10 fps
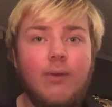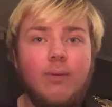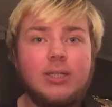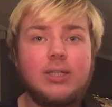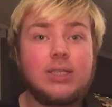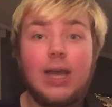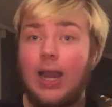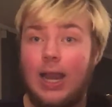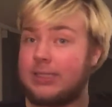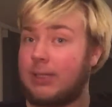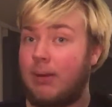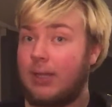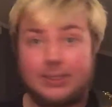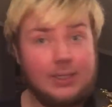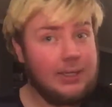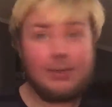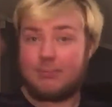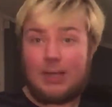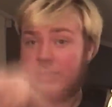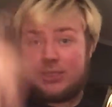which is Alexa Bliss,
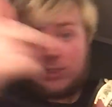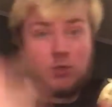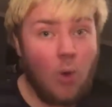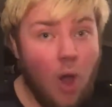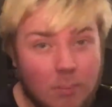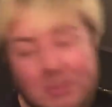and she's on Raw.